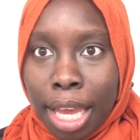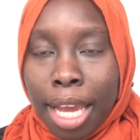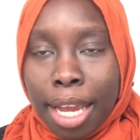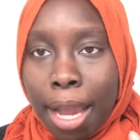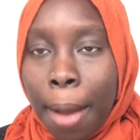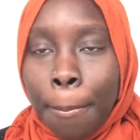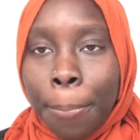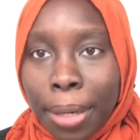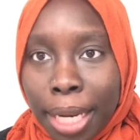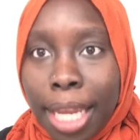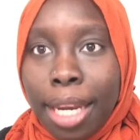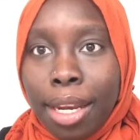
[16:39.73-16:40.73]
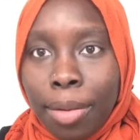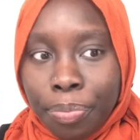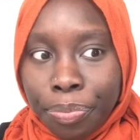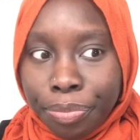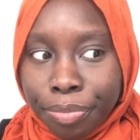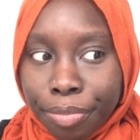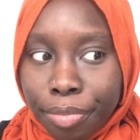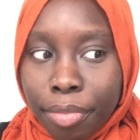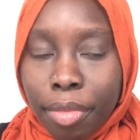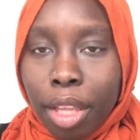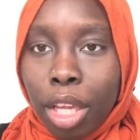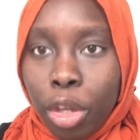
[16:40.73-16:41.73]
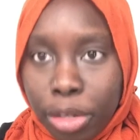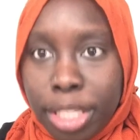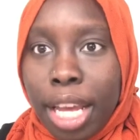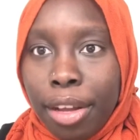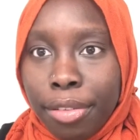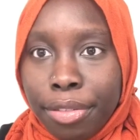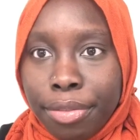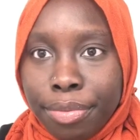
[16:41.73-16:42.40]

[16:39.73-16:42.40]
Complete yourself.